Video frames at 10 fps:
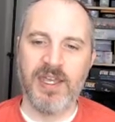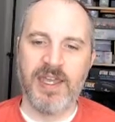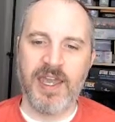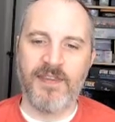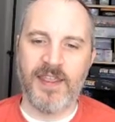
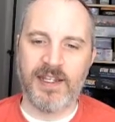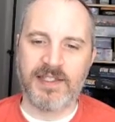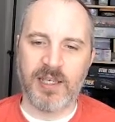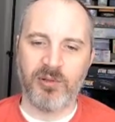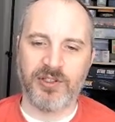And then
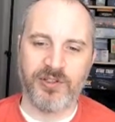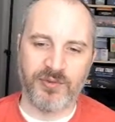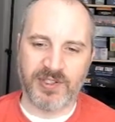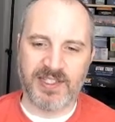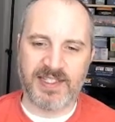it's able to
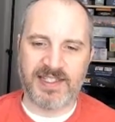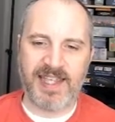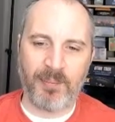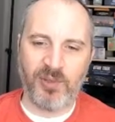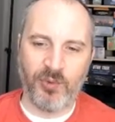
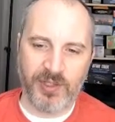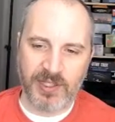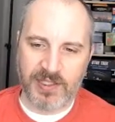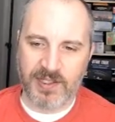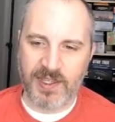zap you with
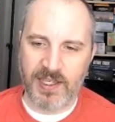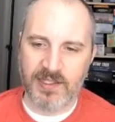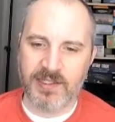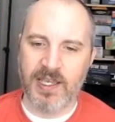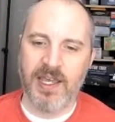these
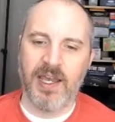things.